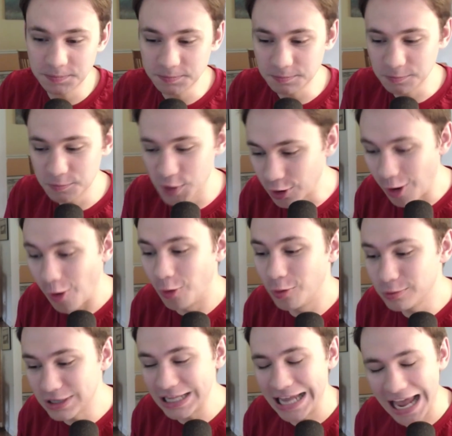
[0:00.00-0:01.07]
You're
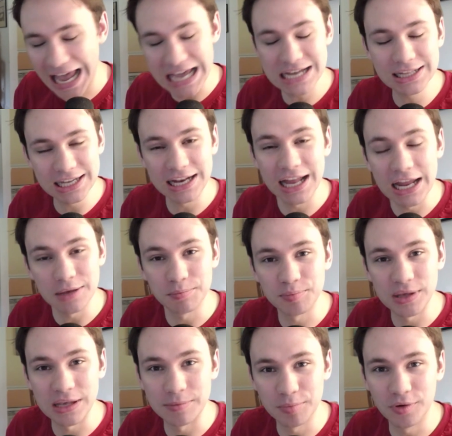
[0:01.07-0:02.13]
only alienating
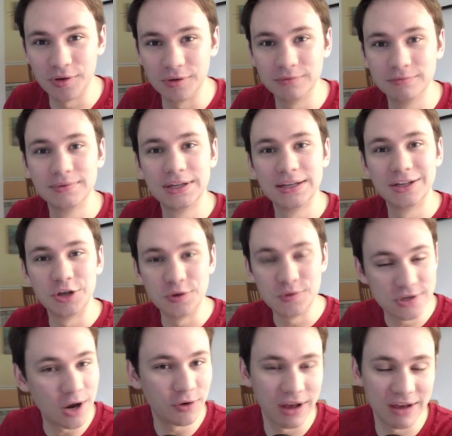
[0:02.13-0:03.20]
people who
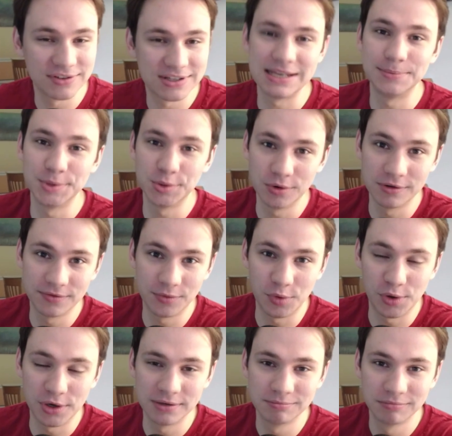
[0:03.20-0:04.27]
don't have a team to root
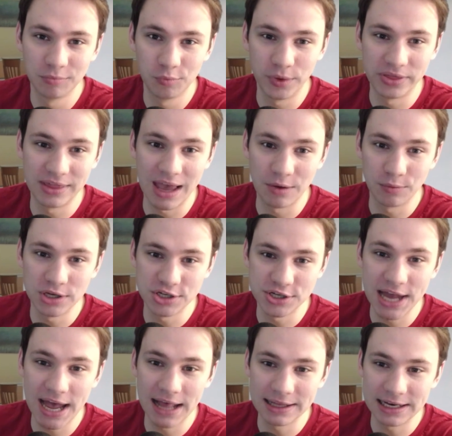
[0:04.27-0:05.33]
for with that
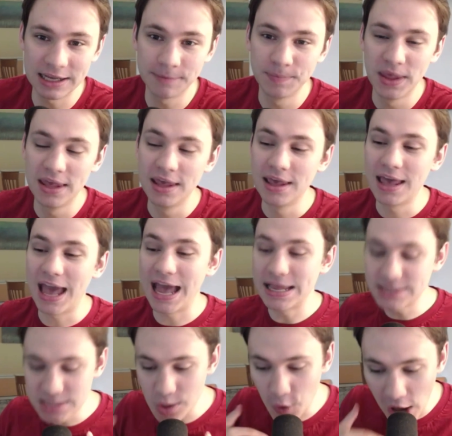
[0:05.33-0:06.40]
regionality.
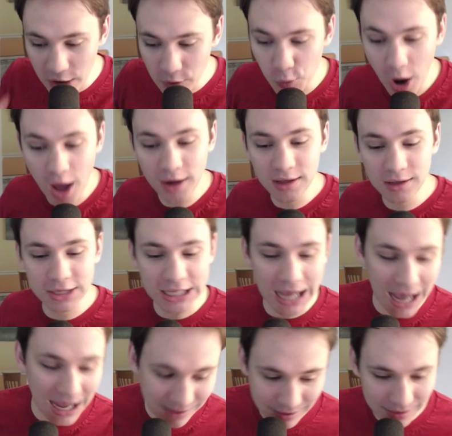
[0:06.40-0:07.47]
And so ironically,
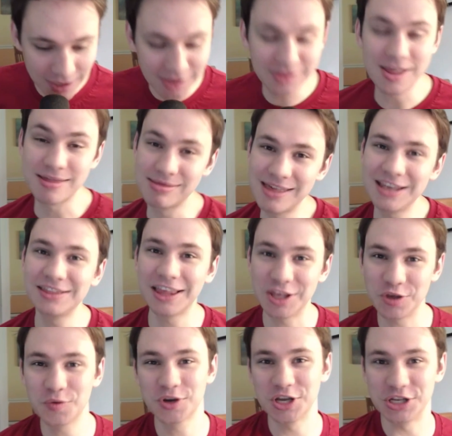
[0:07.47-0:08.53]
I think the thing that
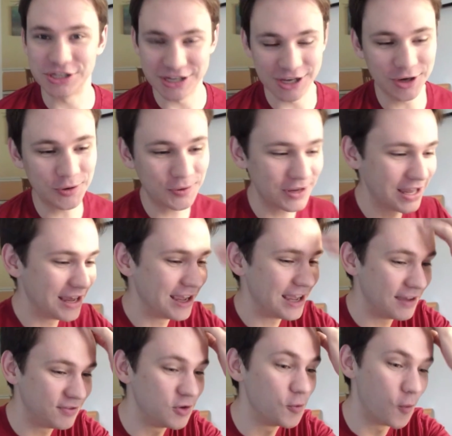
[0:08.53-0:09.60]
you could do
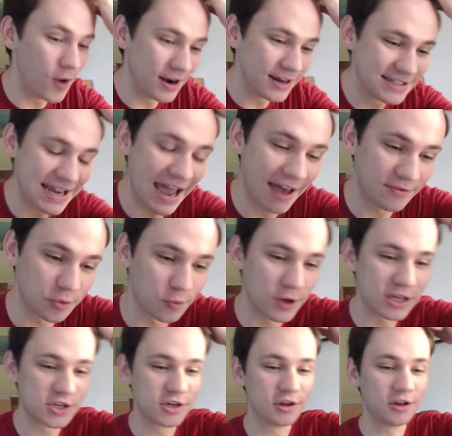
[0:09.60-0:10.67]
if you wanted to have a
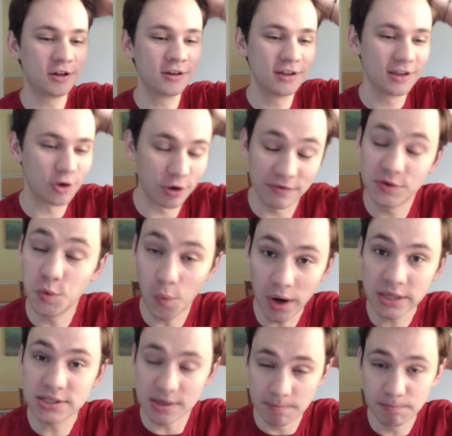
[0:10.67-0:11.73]
regional, or if you
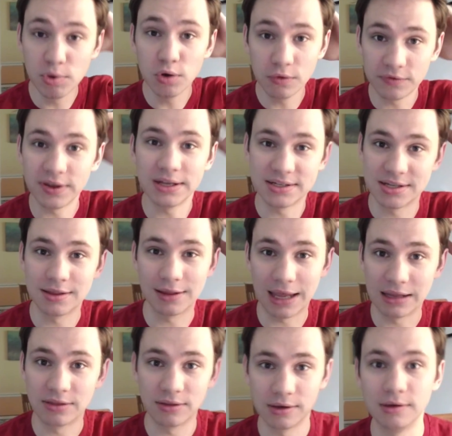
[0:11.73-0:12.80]
wanted to move into
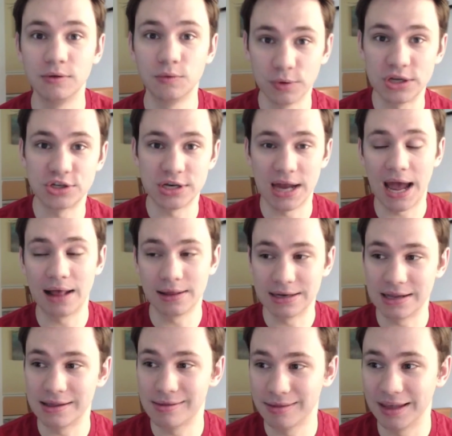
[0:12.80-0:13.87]
like the
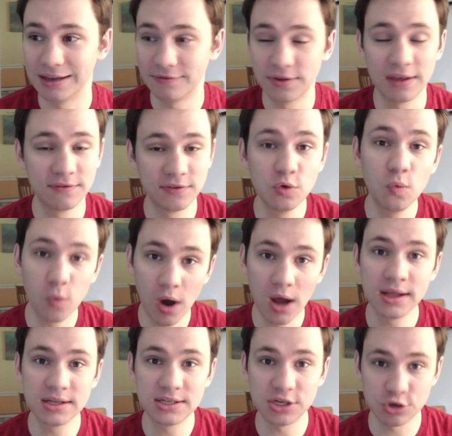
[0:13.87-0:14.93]
regionality thing, if you
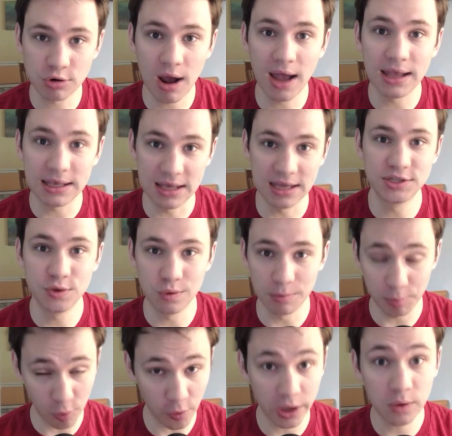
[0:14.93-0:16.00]
wanted to try and get to a
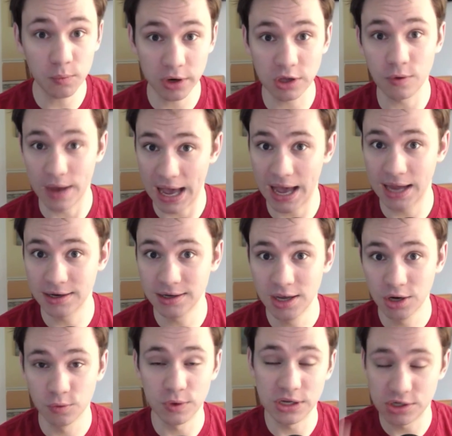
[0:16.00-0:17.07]
point where you had
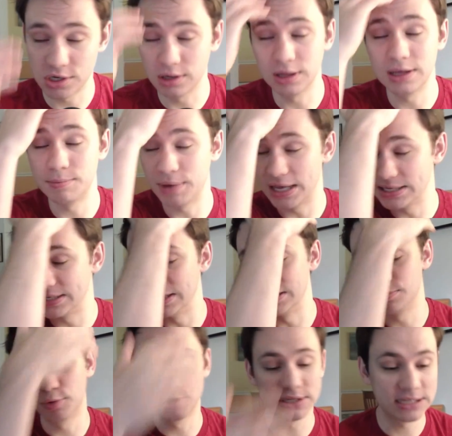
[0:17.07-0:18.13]
regionally based
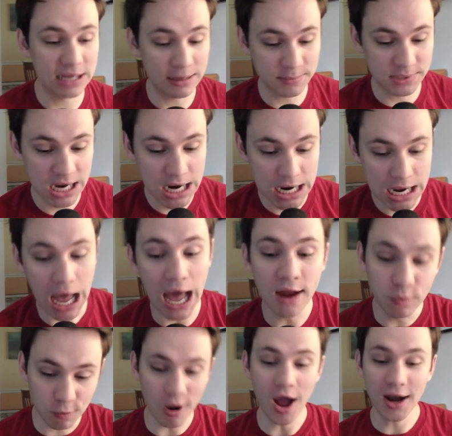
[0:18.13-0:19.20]
esports teams,
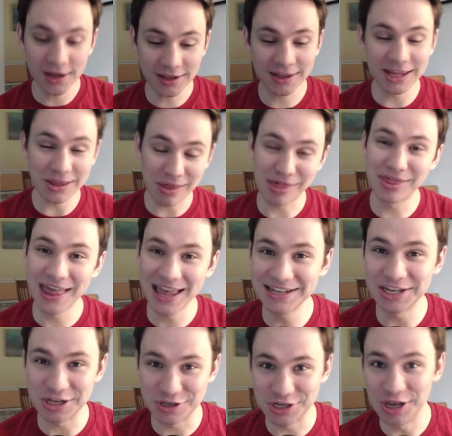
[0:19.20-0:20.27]
ironically, the thing
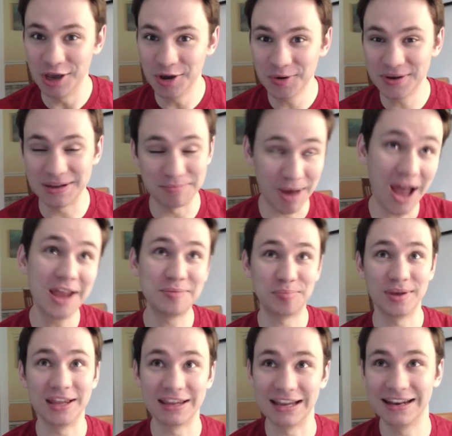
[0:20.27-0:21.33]
to do, in my
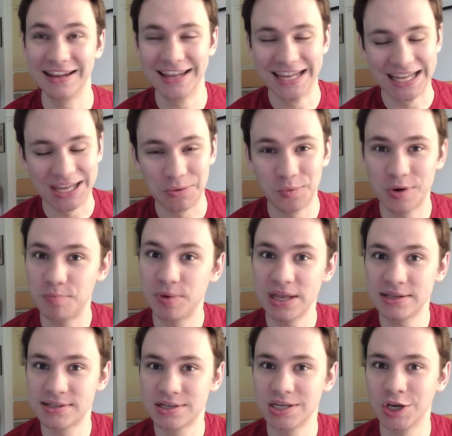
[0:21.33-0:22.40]
opinion, would be
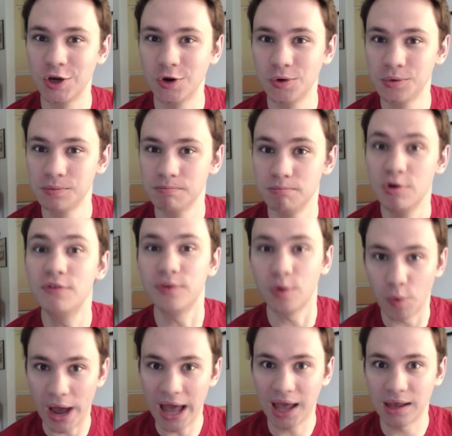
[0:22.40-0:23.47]
to move
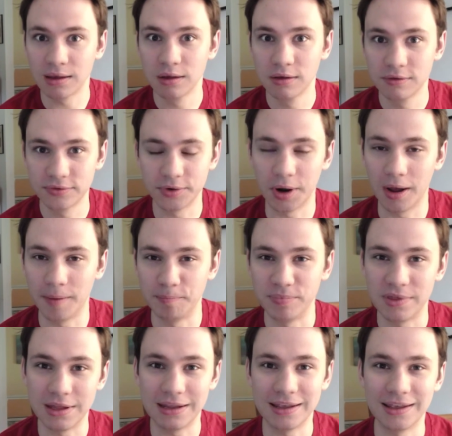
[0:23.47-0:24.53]
away from
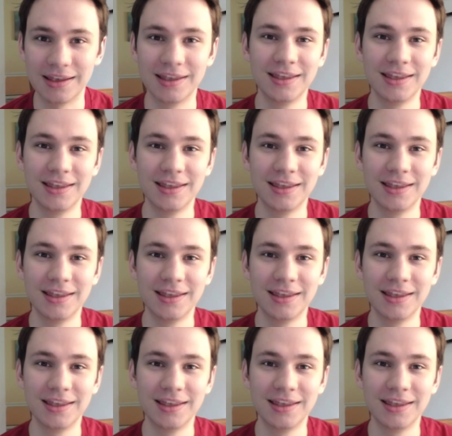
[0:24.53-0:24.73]
the,